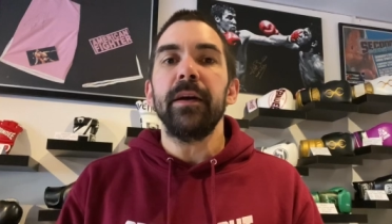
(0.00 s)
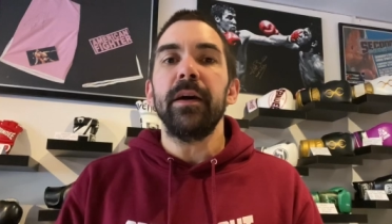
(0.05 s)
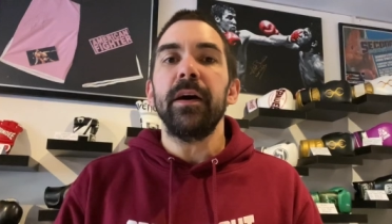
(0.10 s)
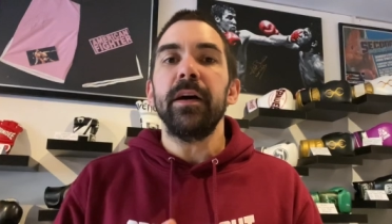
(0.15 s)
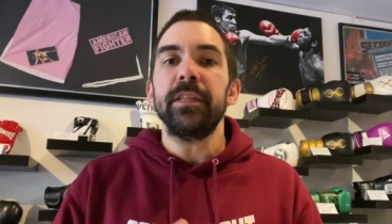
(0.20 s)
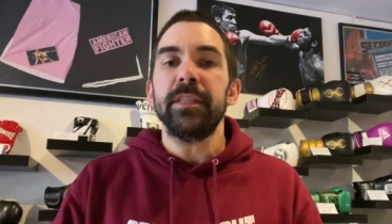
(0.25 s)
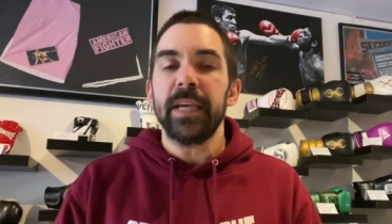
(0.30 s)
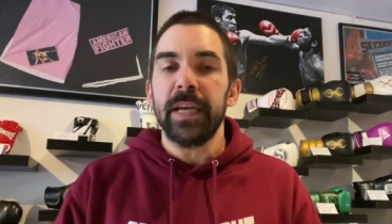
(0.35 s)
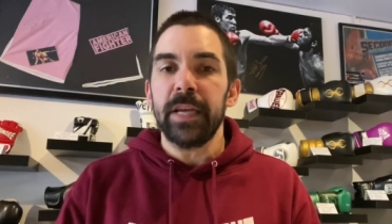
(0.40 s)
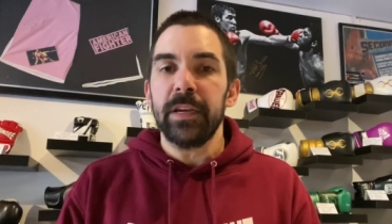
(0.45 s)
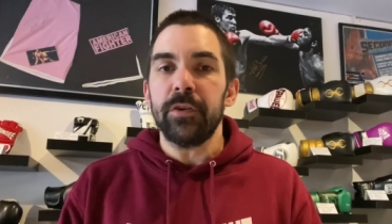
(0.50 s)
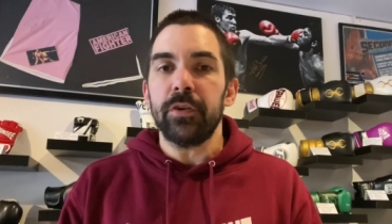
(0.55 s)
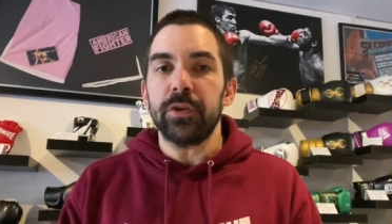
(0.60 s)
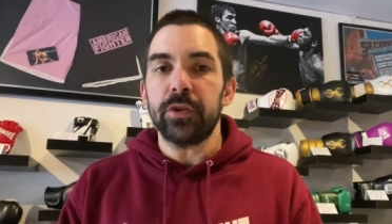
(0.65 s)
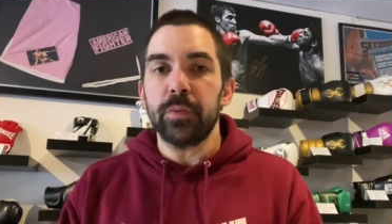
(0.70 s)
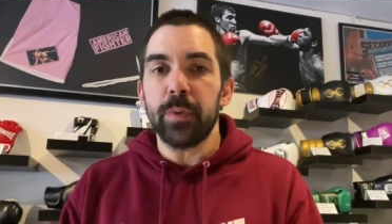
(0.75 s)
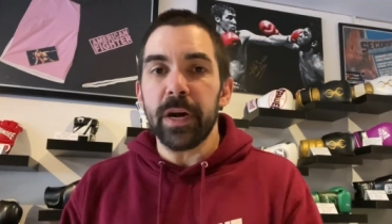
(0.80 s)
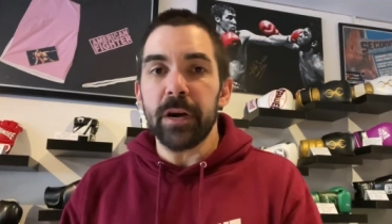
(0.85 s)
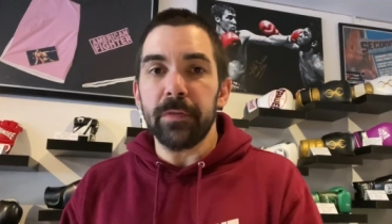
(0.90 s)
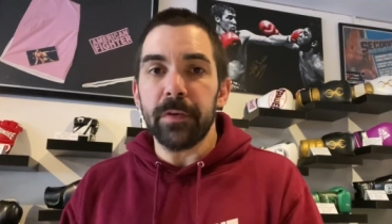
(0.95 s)
a 10 or
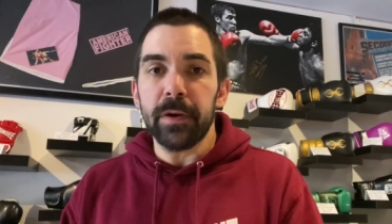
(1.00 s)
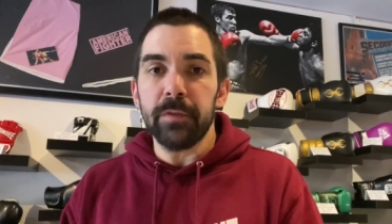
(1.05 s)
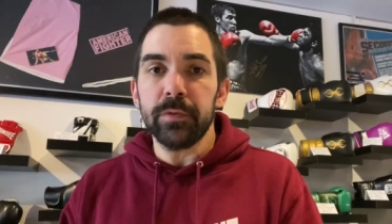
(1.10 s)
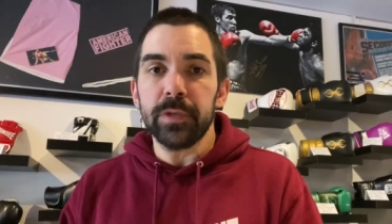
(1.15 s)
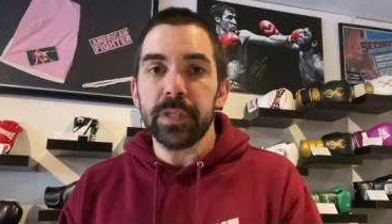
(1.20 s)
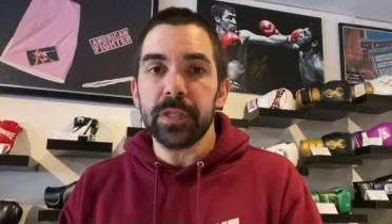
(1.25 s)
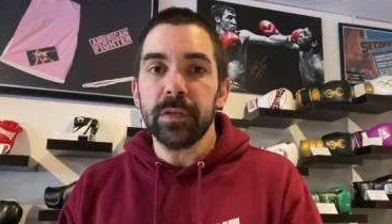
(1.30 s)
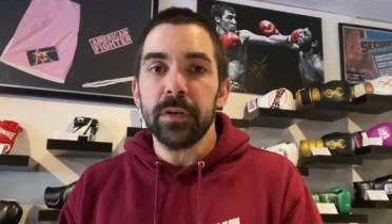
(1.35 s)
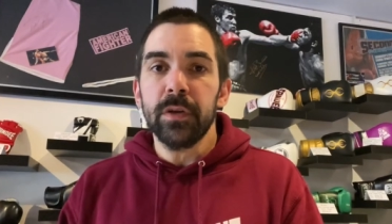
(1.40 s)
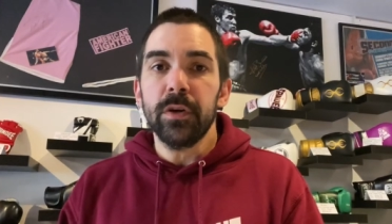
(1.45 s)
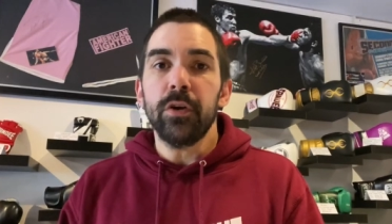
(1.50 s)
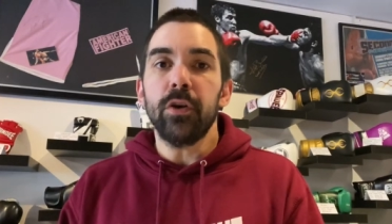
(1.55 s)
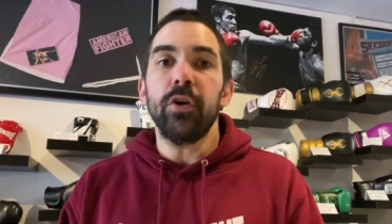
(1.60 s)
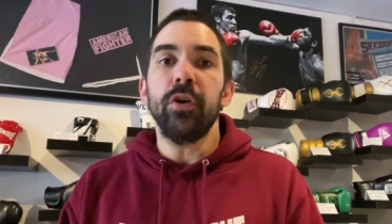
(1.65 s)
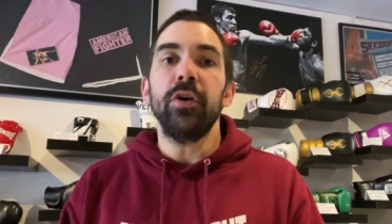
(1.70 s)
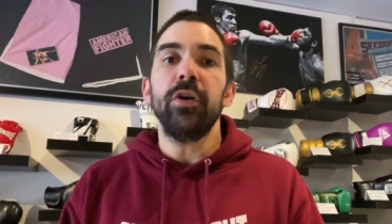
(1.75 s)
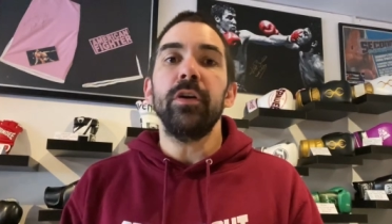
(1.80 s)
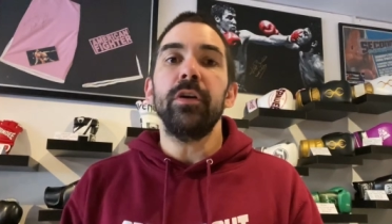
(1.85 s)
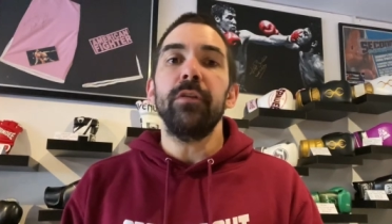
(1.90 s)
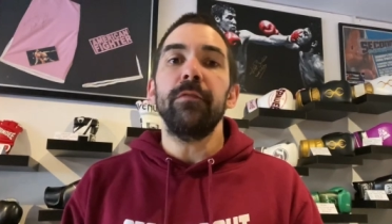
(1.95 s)
12 ounce,
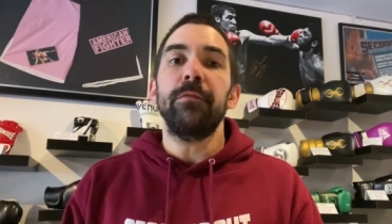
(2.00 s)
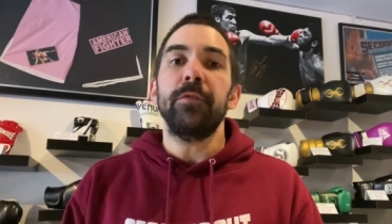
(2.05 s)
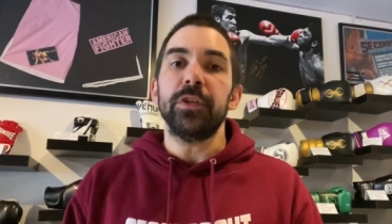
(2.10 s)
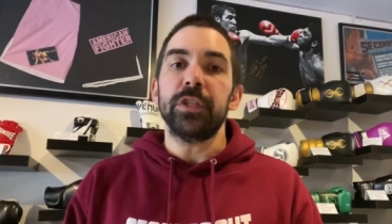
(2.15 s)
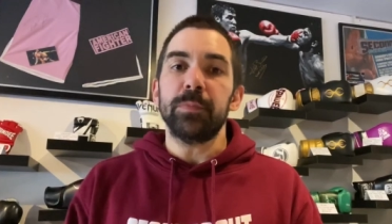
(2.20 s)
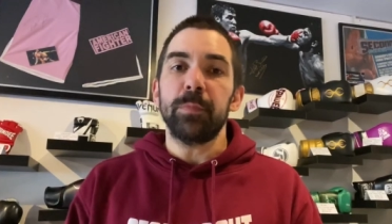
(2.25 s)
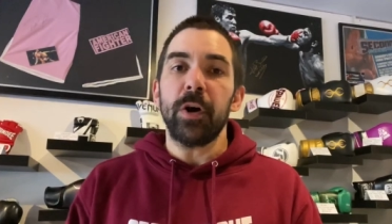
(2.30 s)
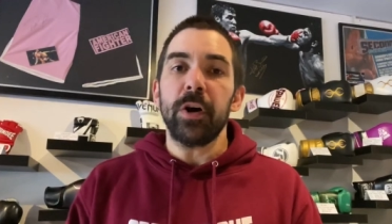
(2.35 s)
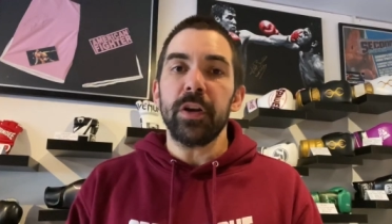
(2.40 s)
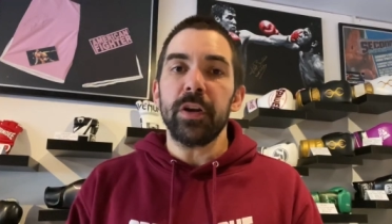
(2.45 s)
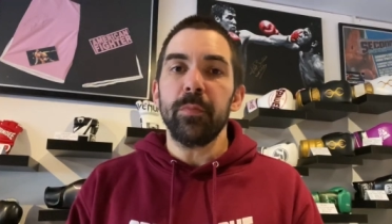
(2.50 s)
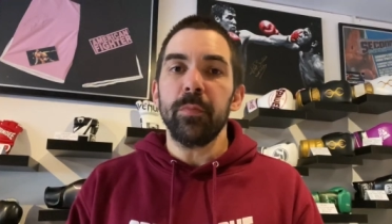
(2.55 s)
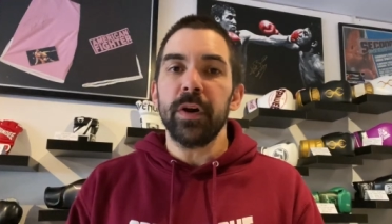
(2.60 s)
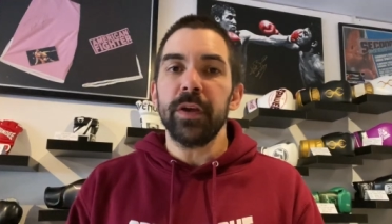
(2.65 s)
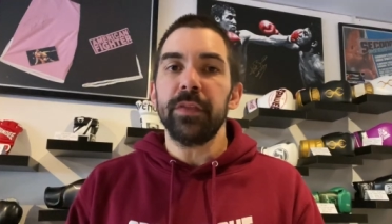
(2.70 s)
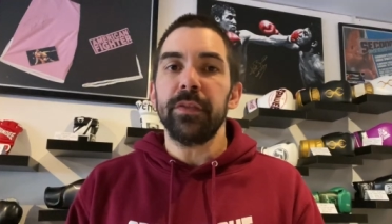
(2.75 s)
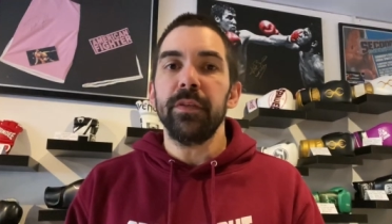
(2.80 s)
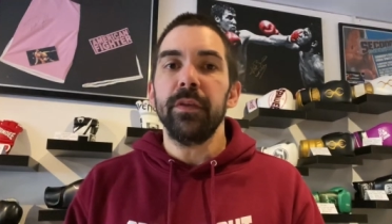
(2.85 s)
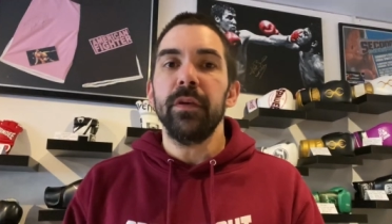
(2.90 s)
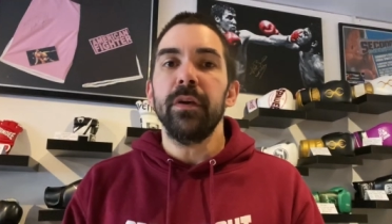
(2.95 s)
or for sparring with,